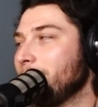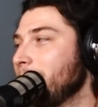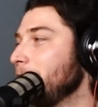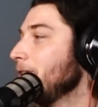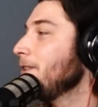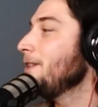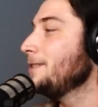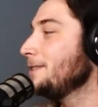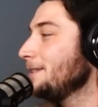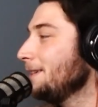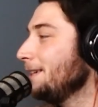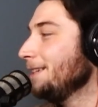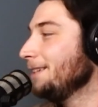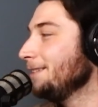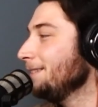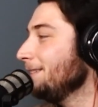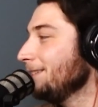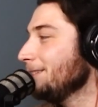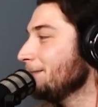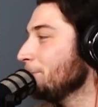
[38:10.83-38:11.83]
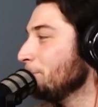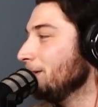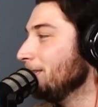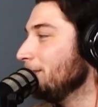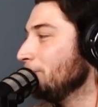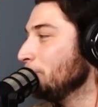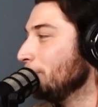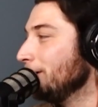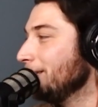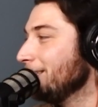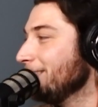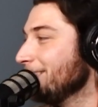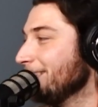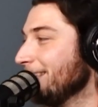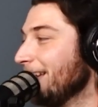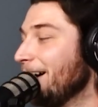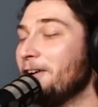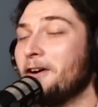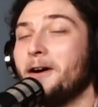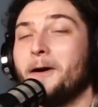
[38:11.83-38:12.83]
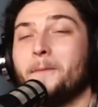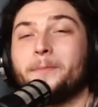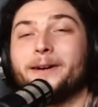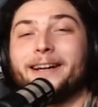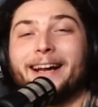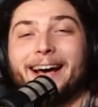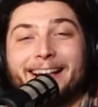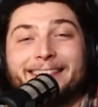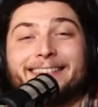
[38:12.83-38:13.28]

he's like in his mid 20s now but yeah.